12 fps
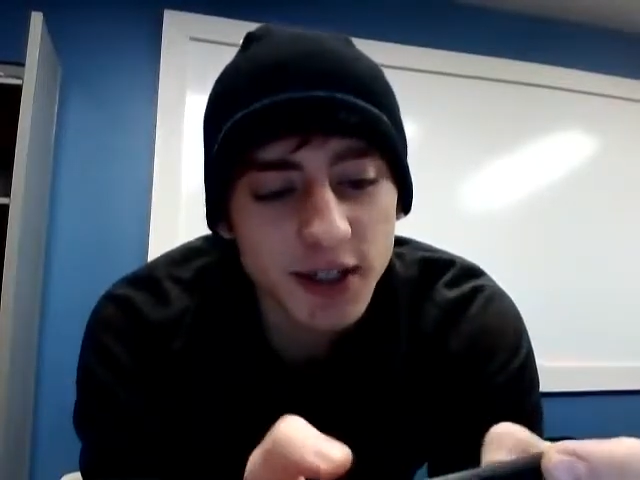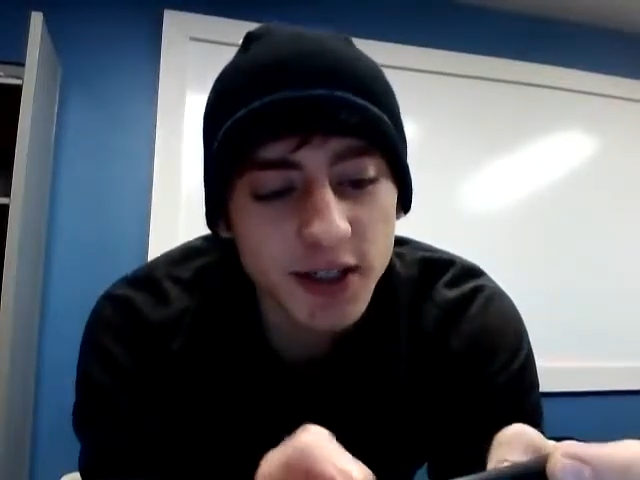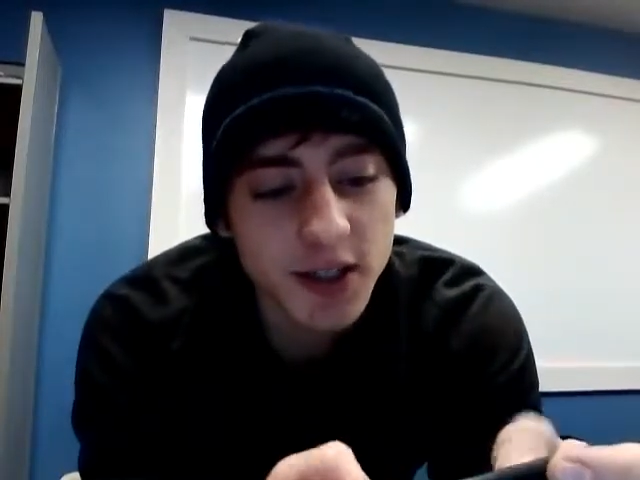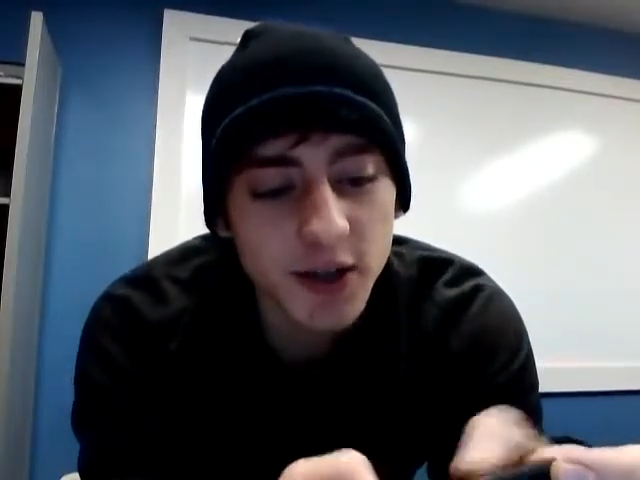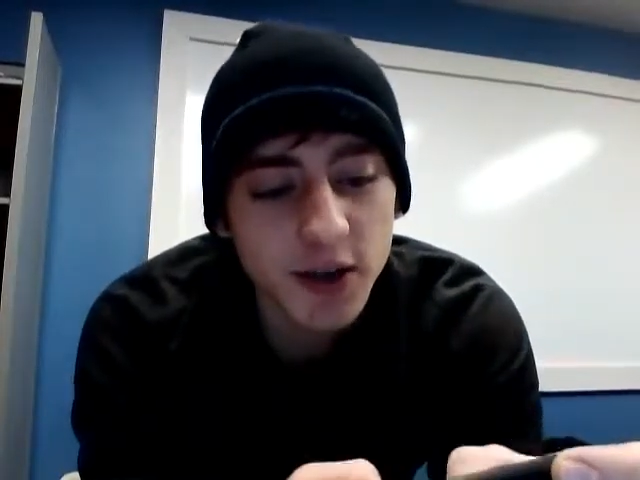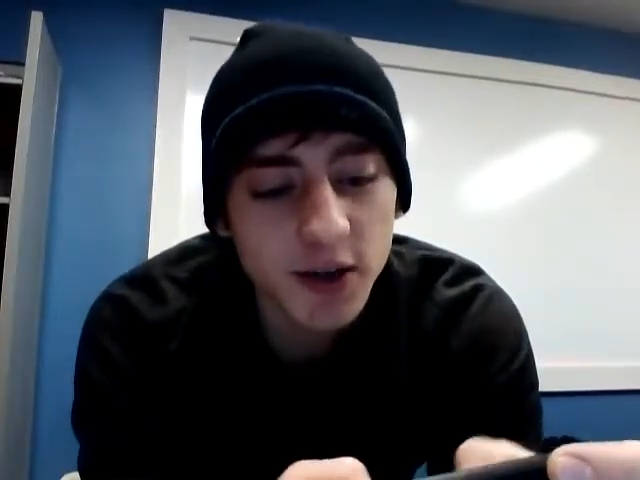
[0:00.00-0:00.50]

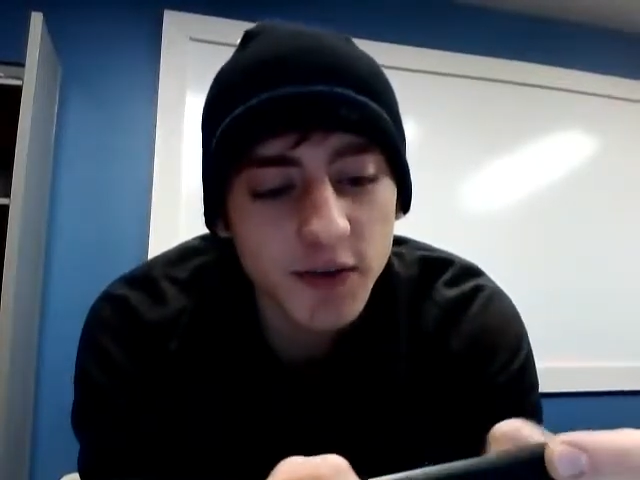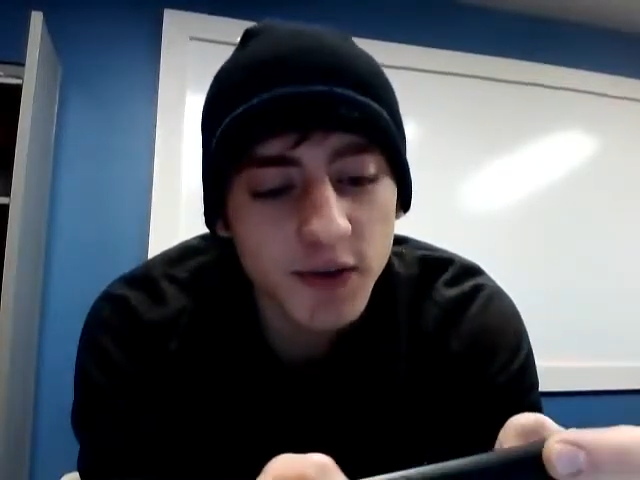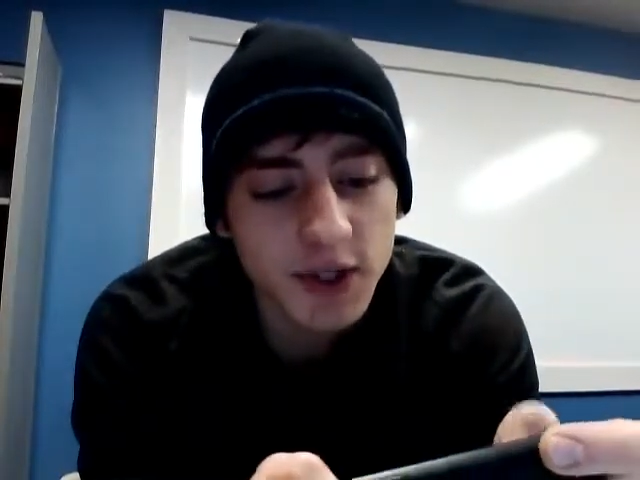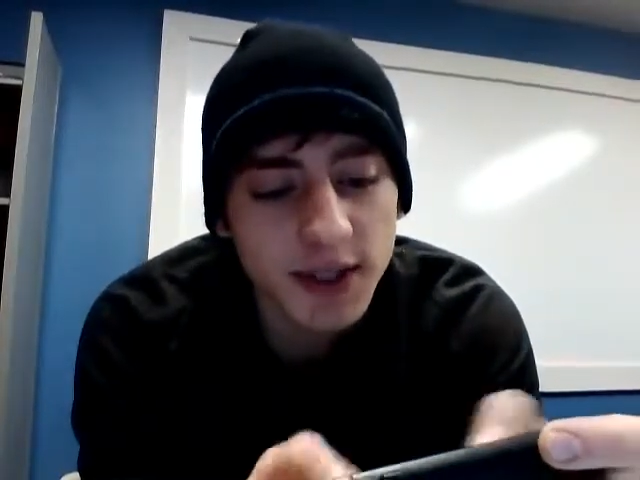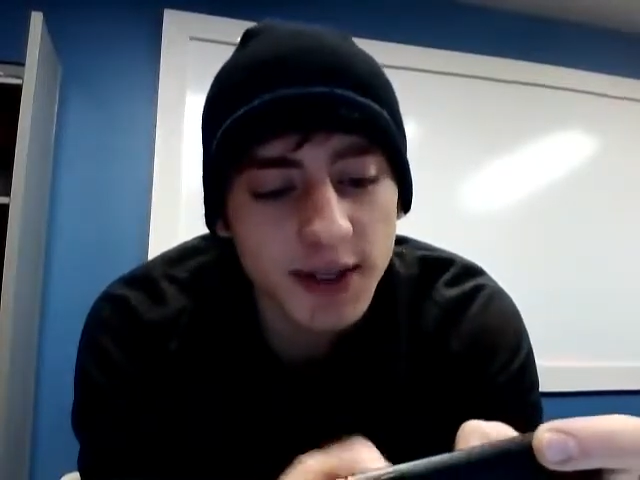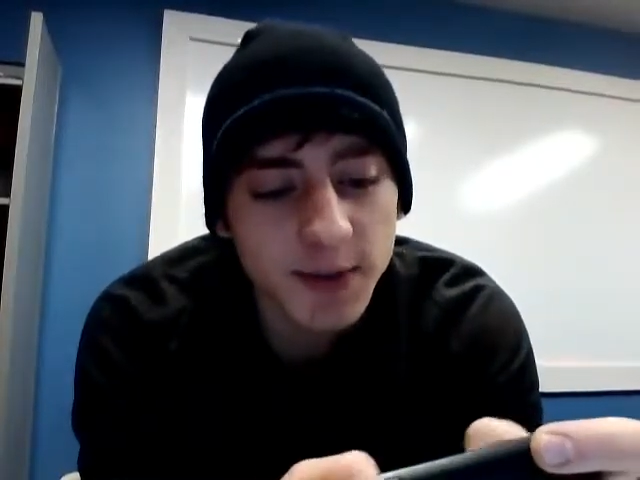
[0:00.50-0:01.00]
So, for
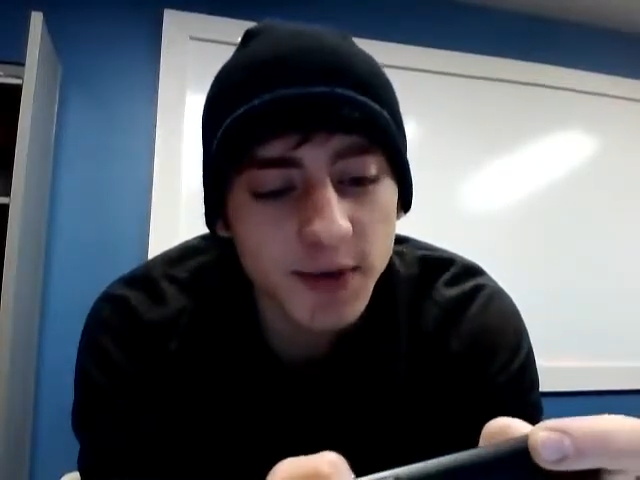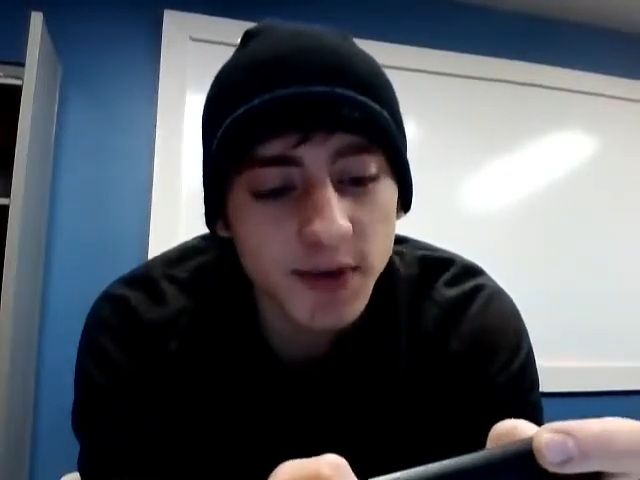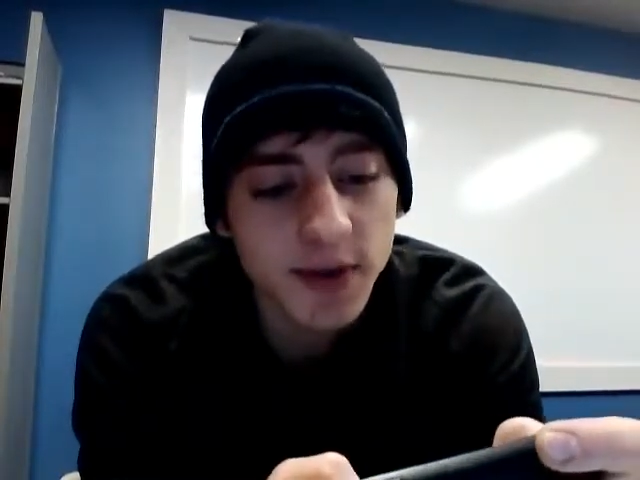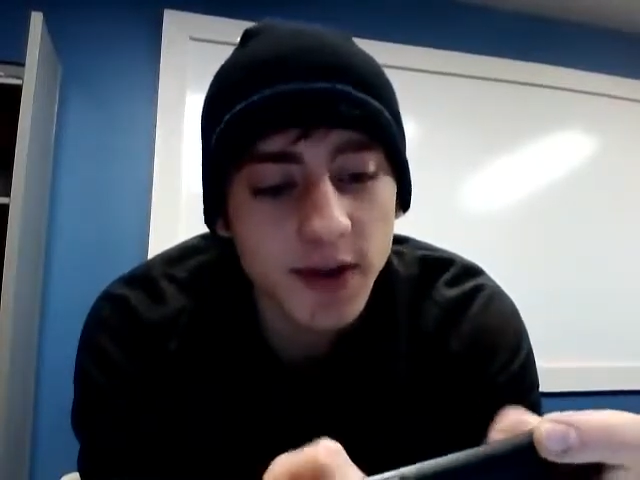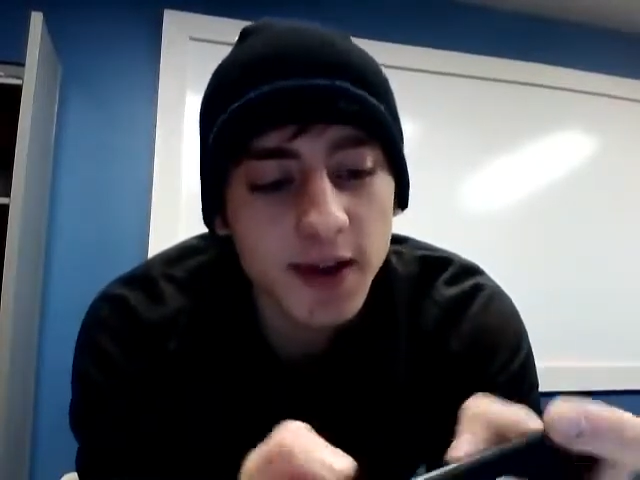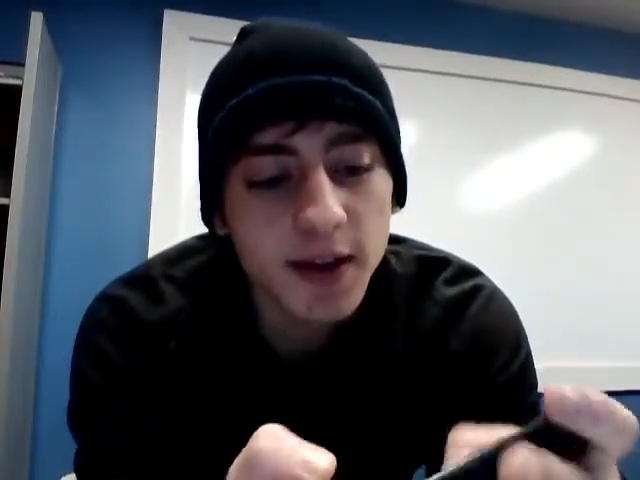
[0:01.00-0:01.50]
example,
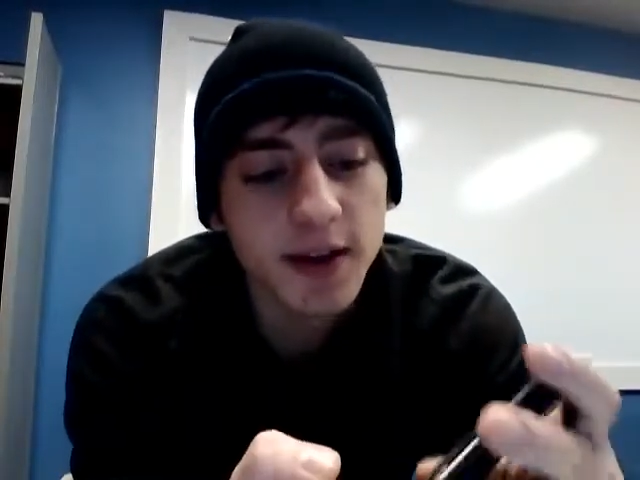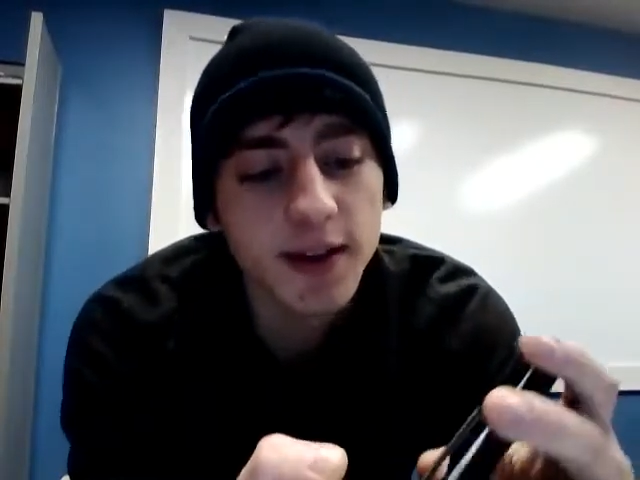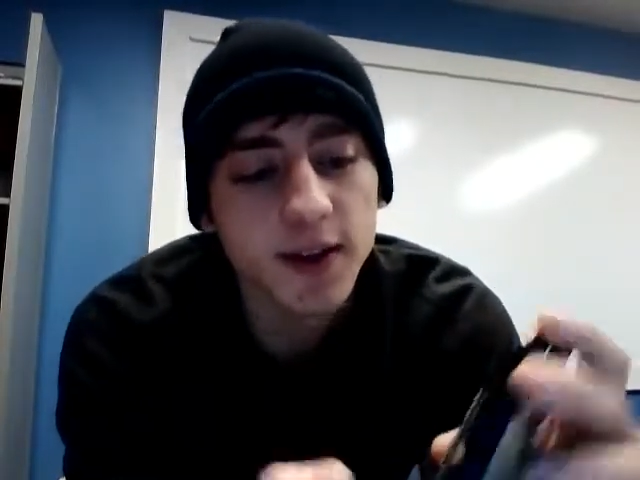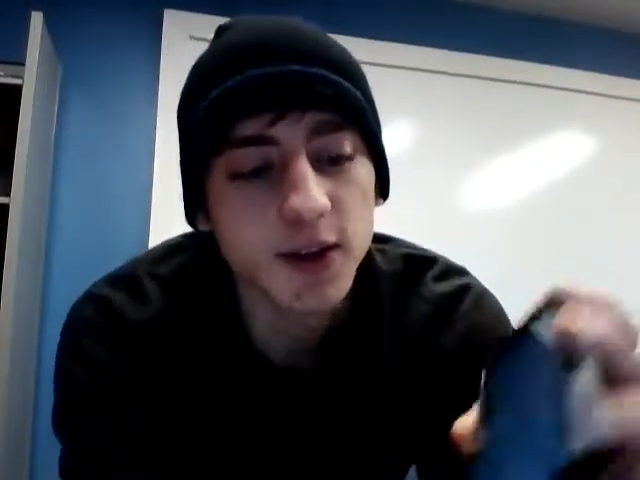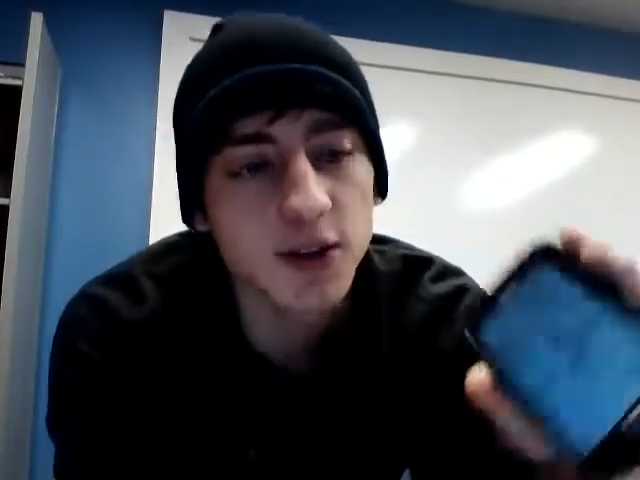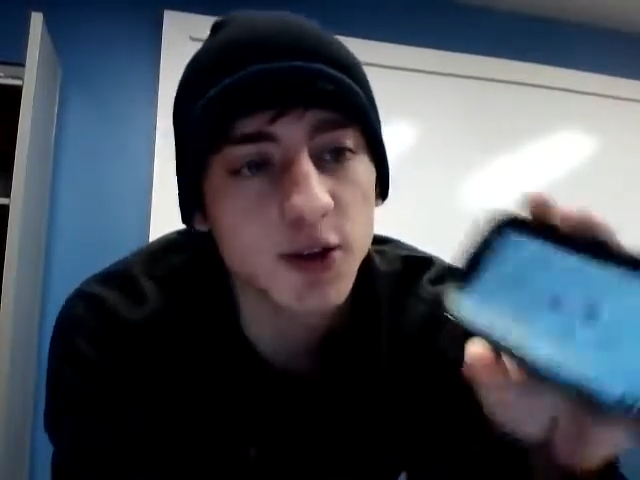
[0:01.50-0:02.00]
there's